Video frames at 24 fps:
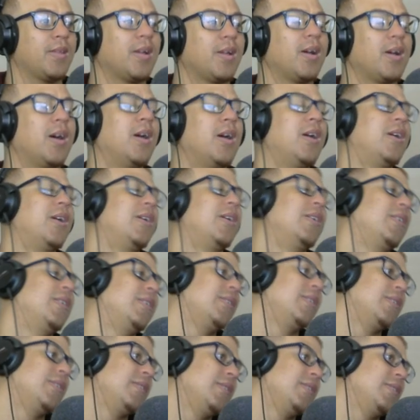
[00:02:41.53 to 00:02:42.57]
Oh.
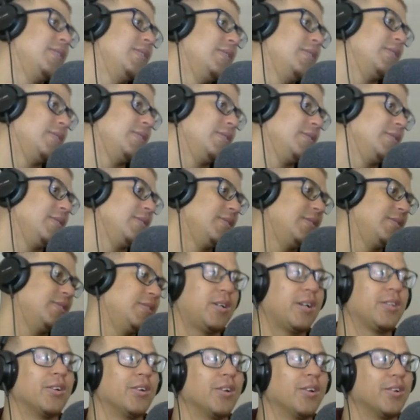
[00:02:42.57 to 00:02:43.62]

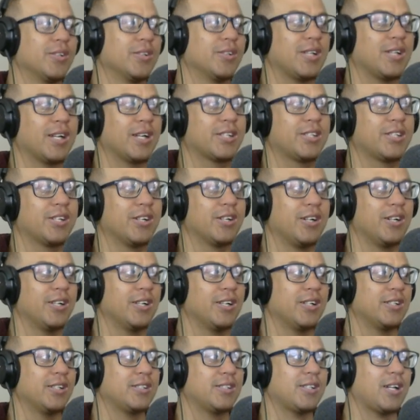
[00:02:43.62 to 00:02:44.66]
Thought he was actually
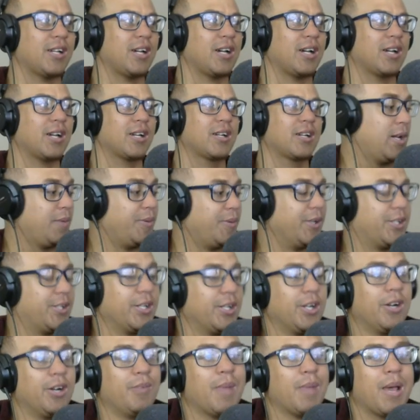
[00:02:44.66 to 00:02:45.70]
gonna attack. But you
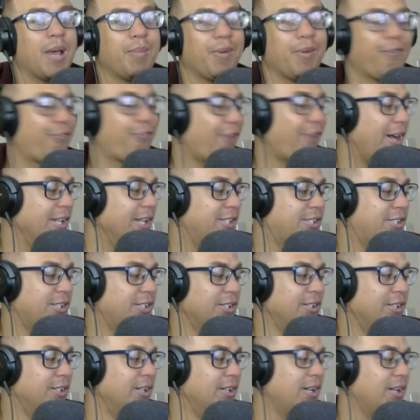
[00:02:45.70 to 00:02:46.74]
know, maybe fight
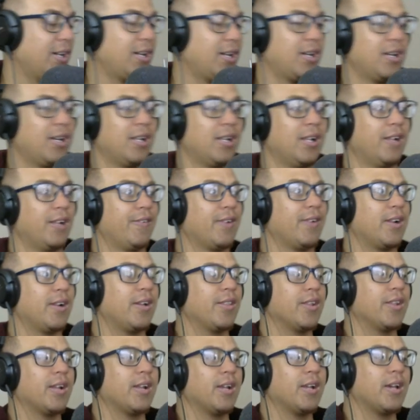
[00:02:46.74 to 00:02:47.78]
to live
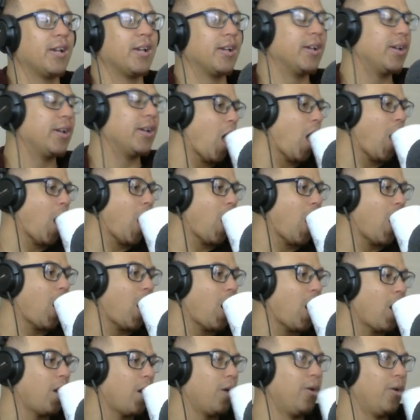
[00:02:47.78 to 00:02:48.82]
another day.
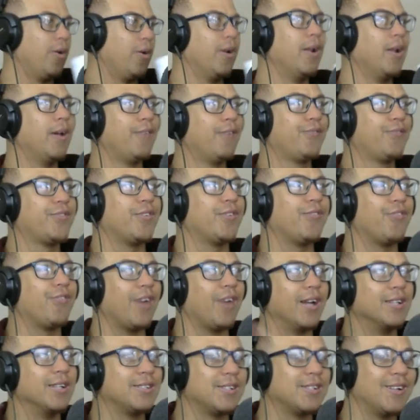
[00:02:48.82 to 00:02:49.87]
Or live to
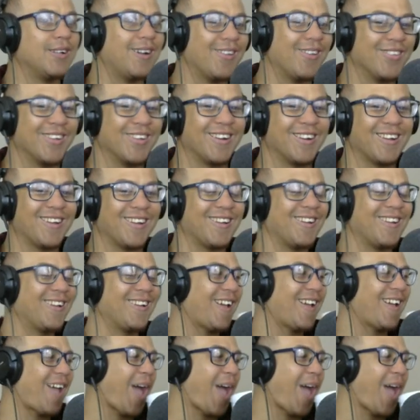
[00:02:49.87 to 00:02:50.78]
fight another day.